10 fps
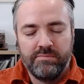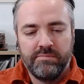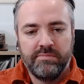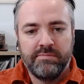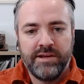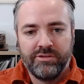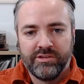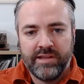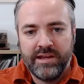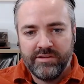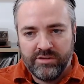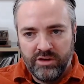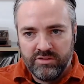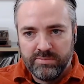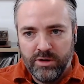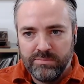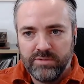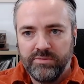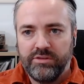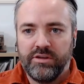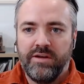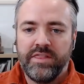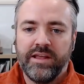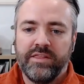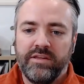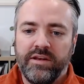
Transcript: mental state to solve problems. So I think that